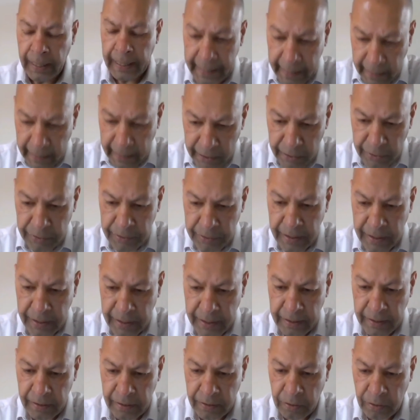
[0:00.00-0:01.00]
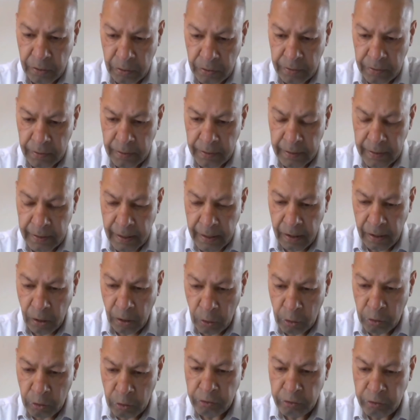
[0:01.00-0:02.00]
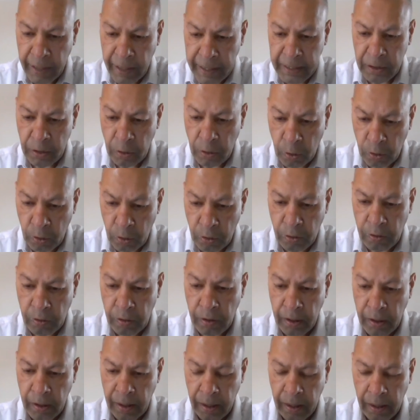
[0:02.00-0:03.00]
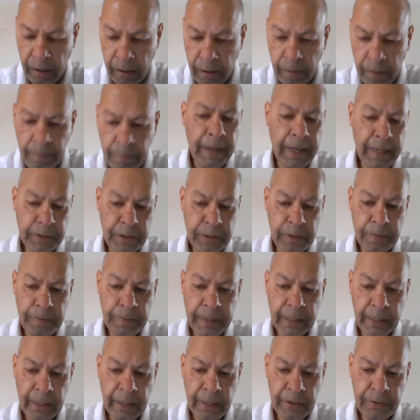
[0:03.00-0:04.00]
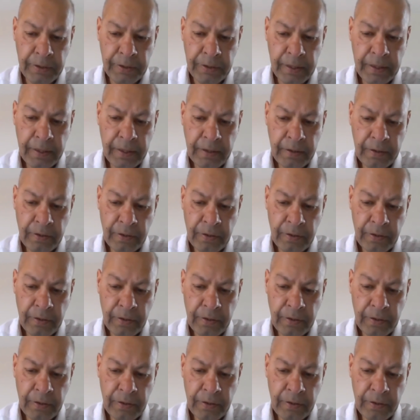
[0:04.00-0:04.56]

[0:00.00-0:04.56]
included already or are about to be included?